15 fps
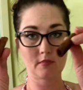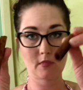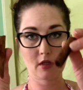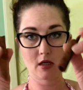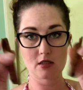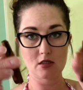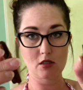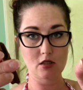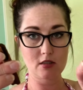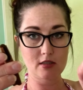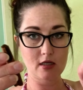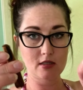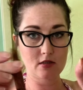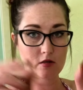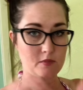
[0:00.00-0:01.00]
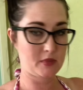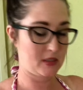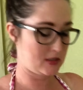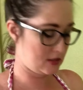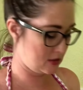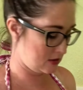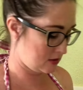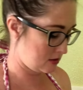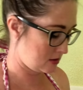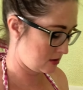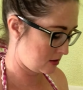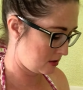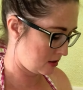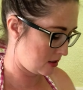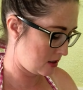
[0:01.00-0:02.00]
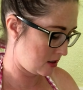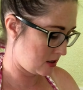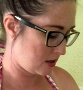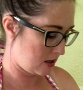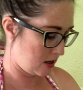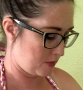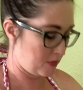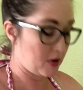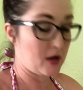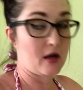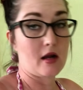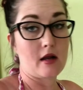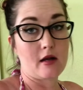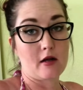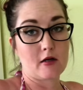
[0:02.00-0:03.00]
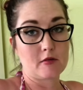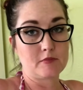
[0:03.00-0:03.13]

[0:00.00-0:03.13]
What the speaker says: into good sized little pieces and put it in here.